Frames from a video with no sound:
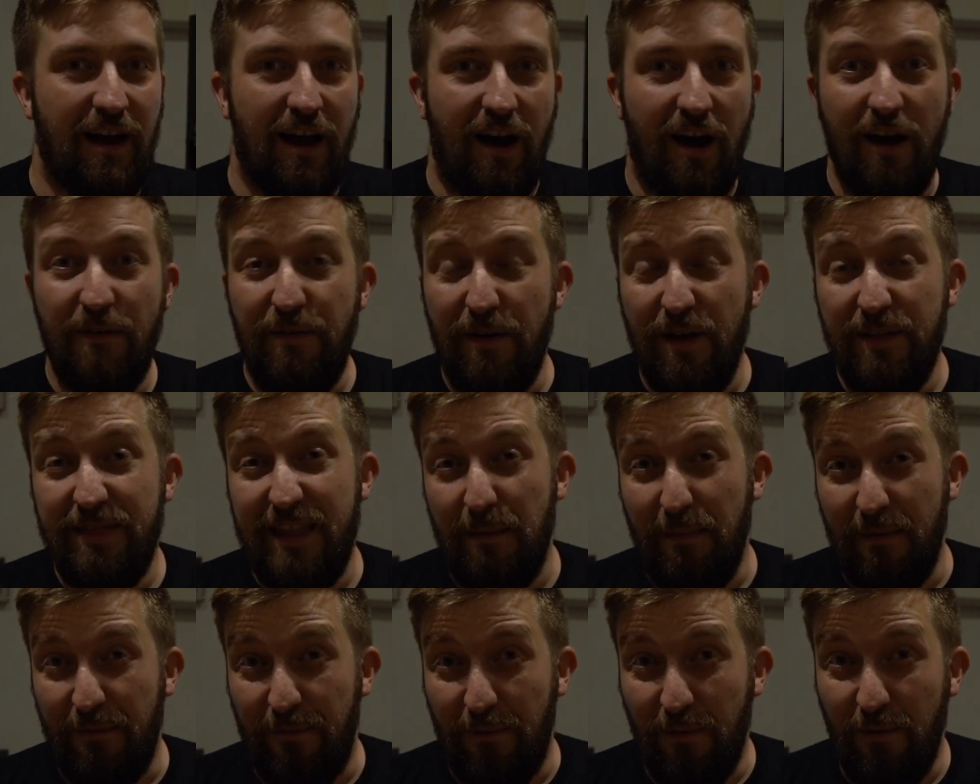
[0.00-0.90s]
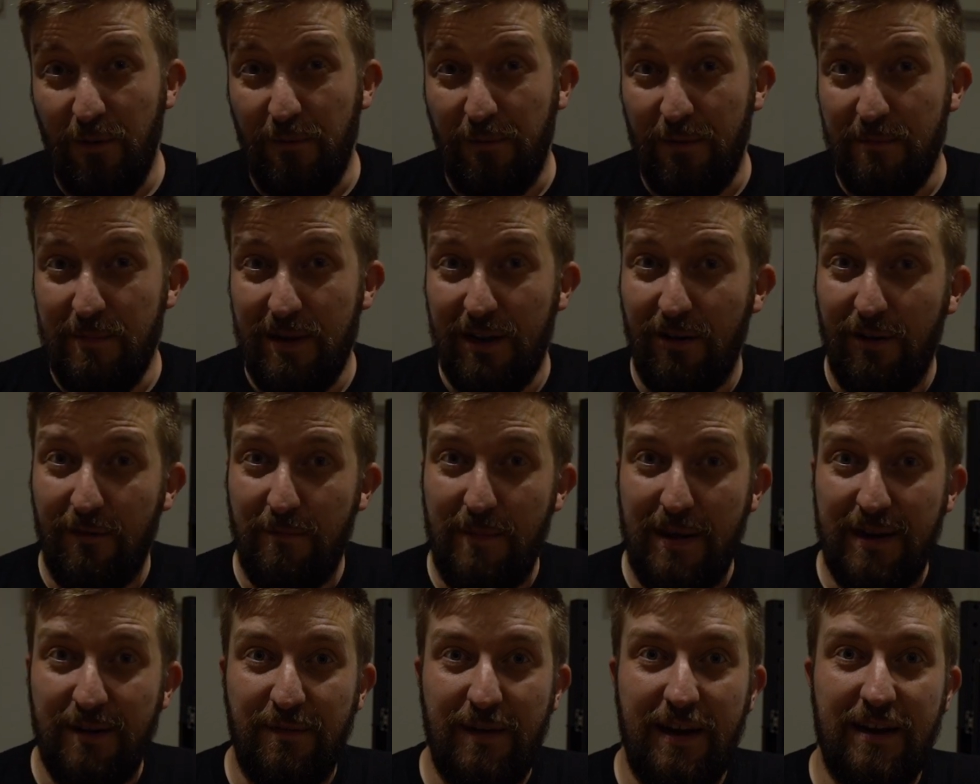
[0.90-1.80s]
I've heard that before from a lot of
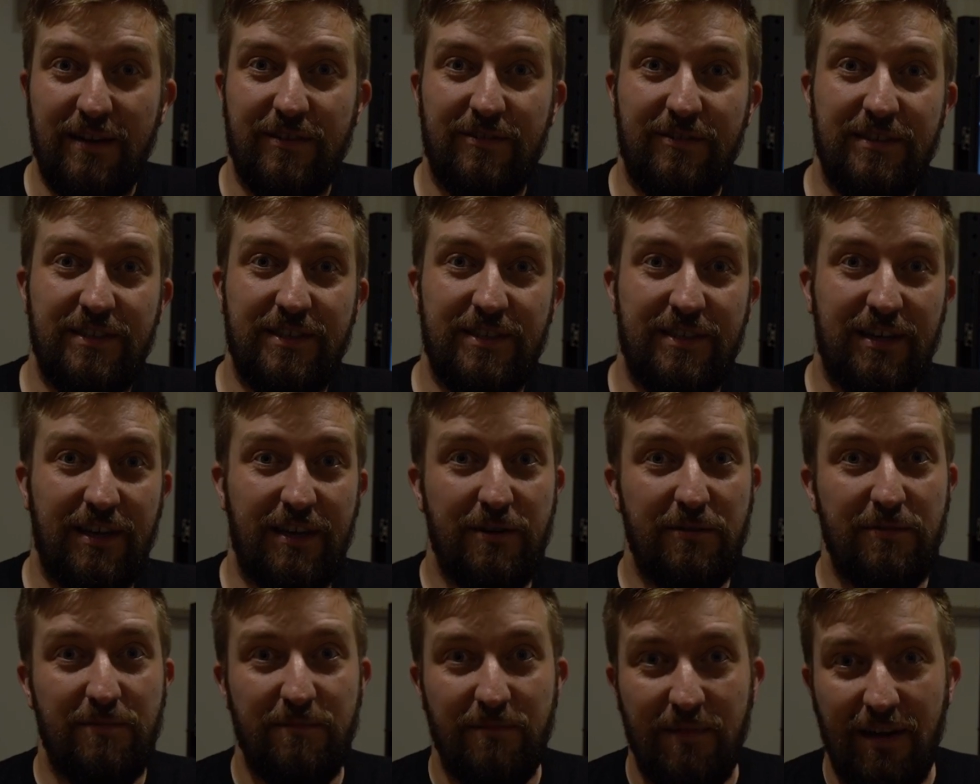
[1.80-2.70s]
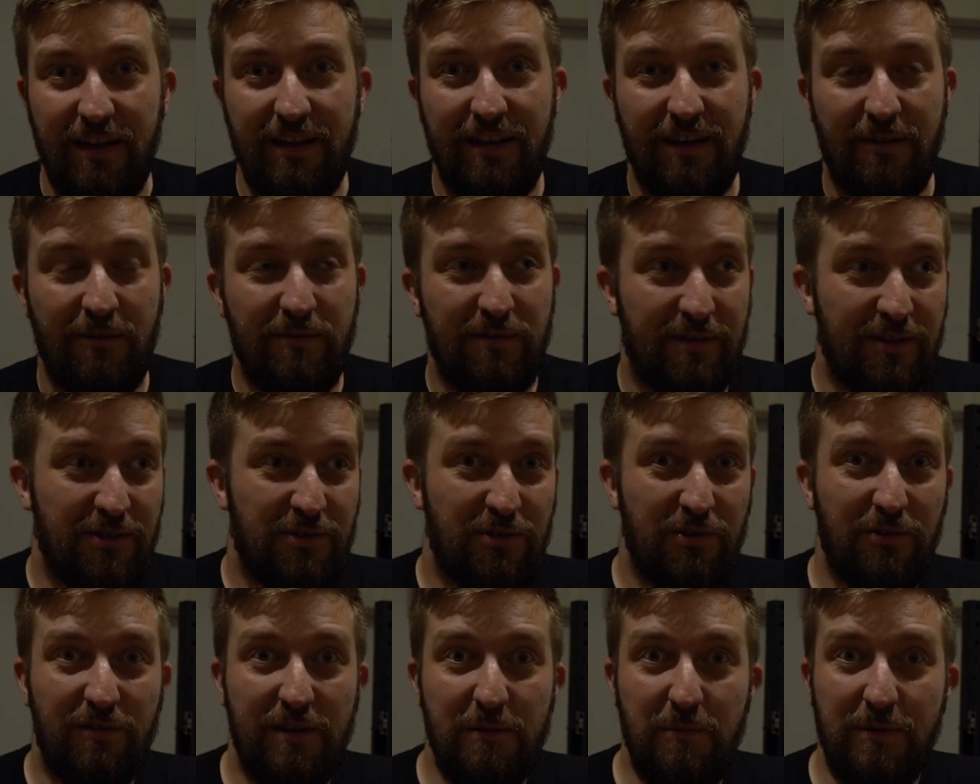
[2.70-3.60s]
manufacturers, so the
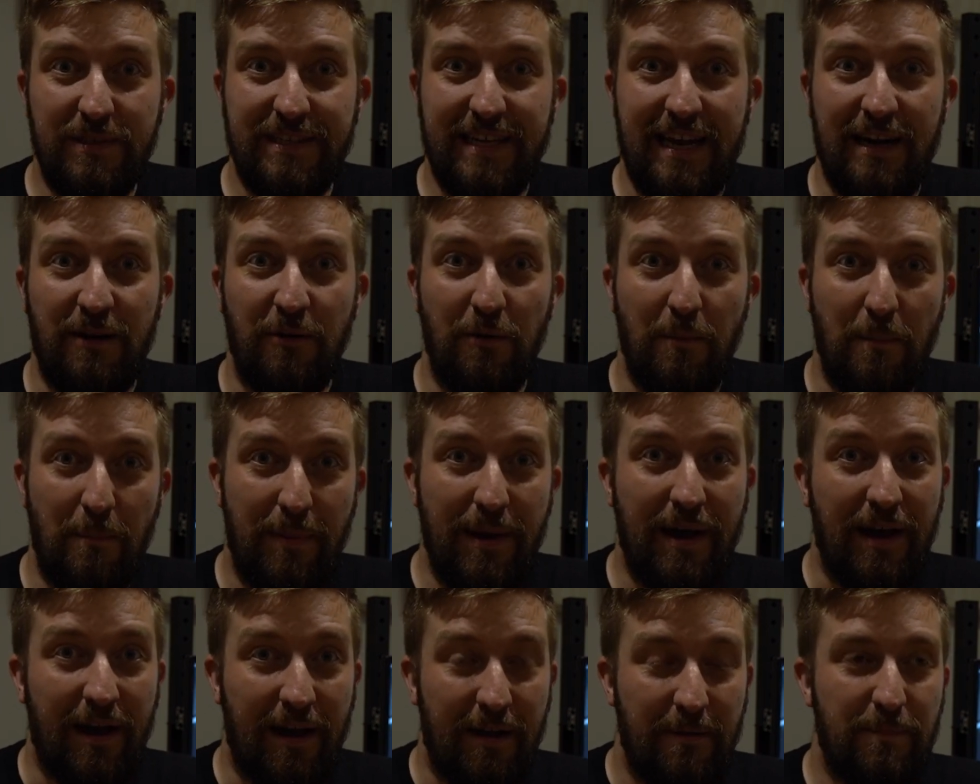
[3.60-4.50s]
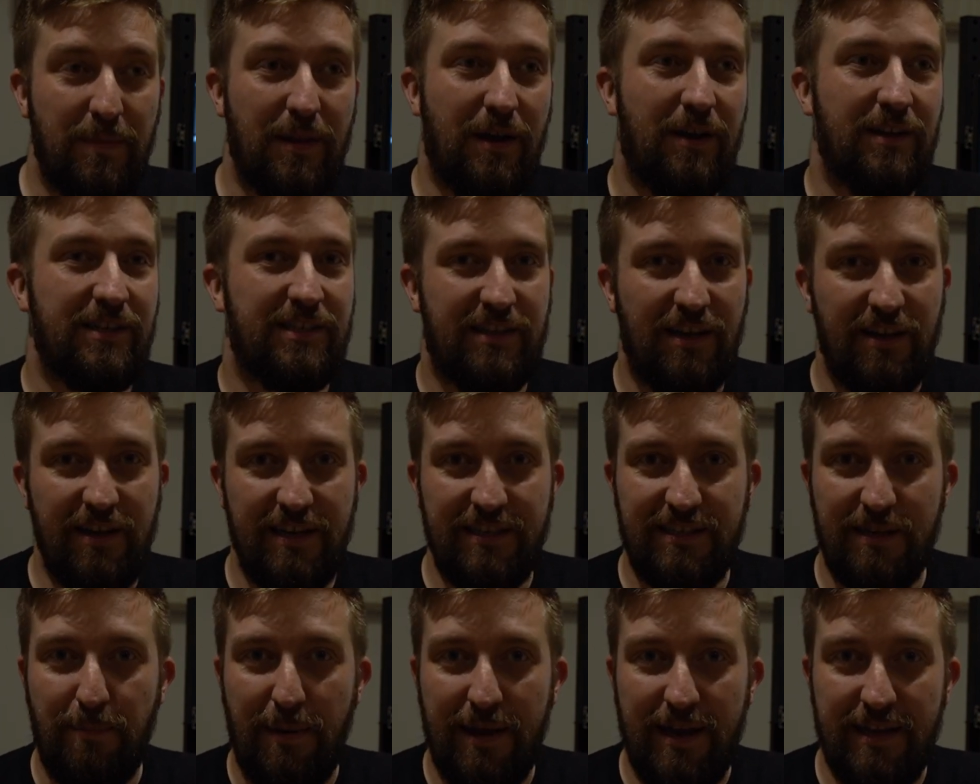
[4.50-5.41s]
jury was out. But I started
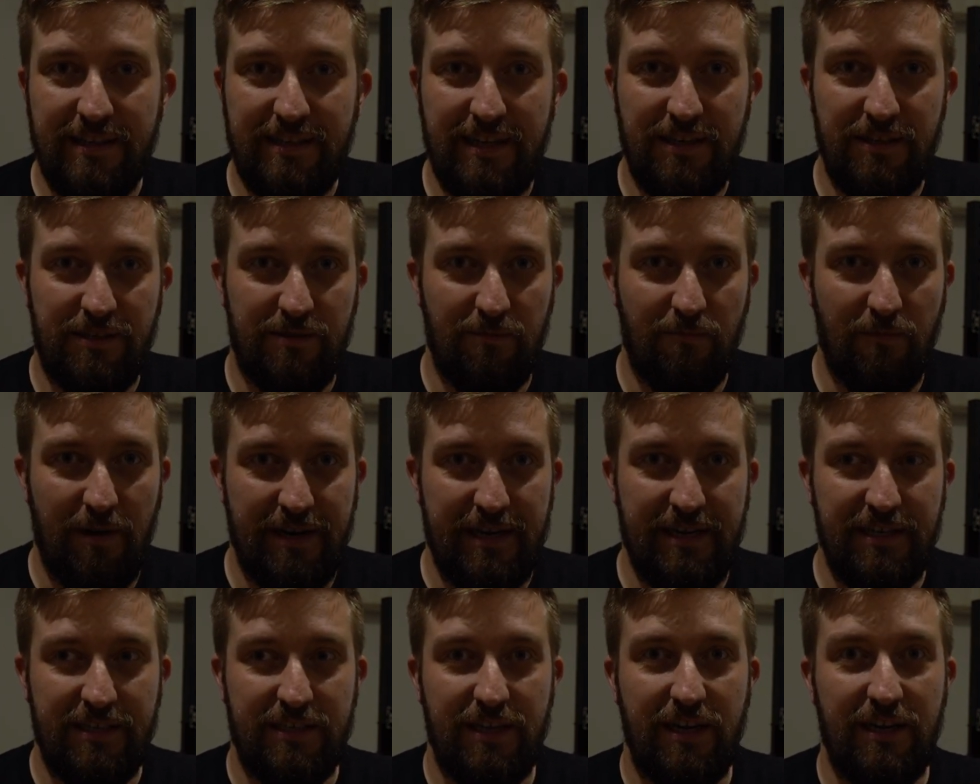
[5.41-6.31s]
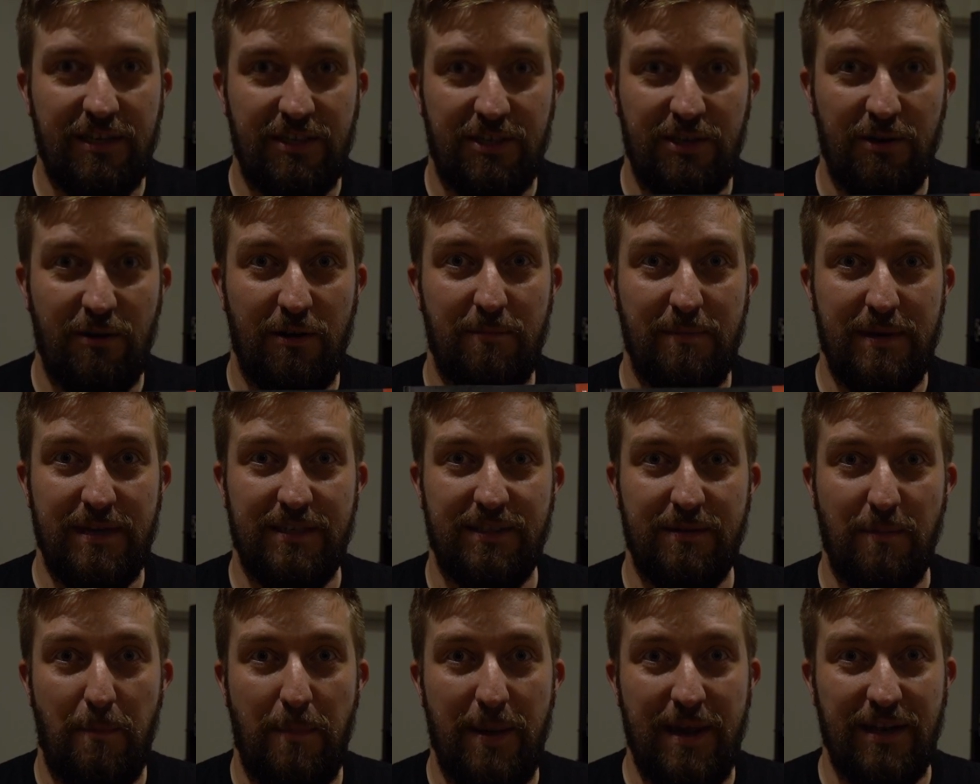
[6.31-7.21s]
to pay attention when he started showing me
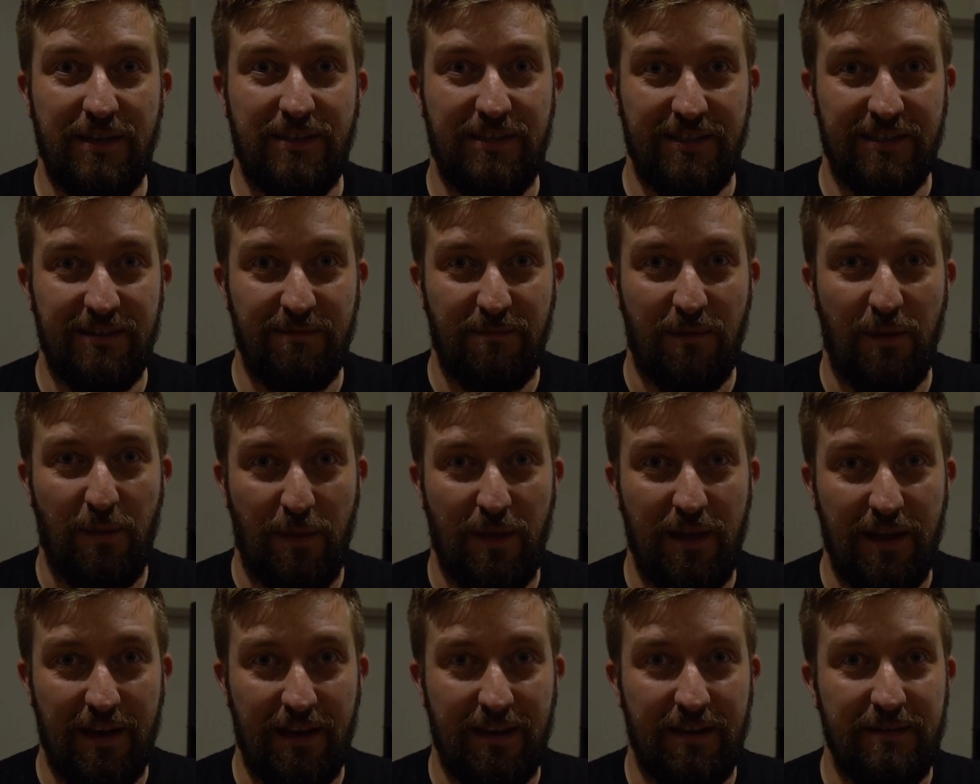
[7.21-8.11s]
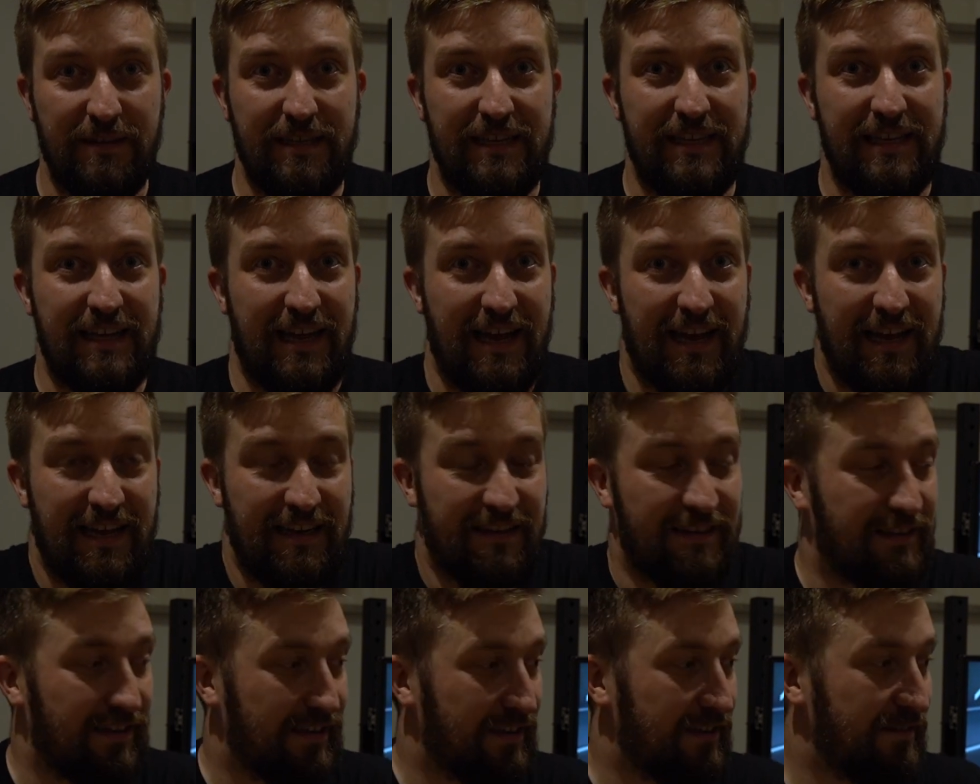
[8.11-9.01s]
some pictures of the thing,
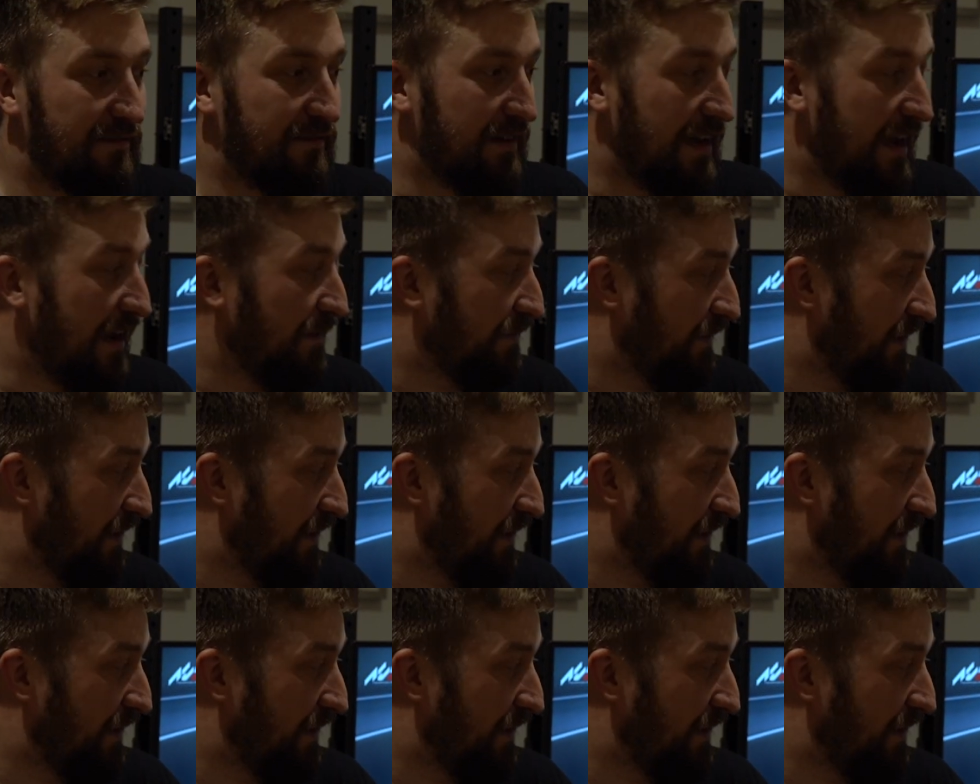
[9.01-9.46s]
and I have